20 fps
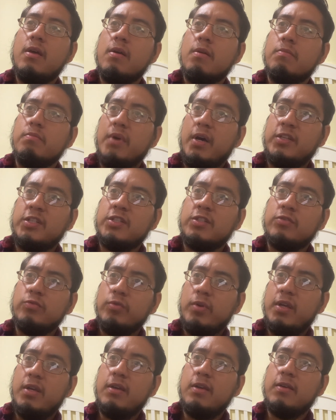by
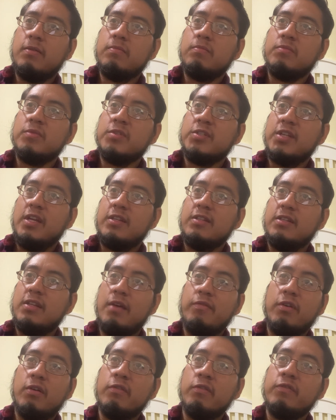streams that
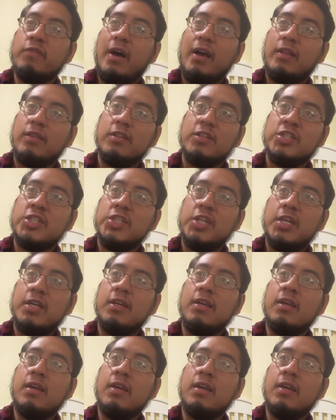never find the sea,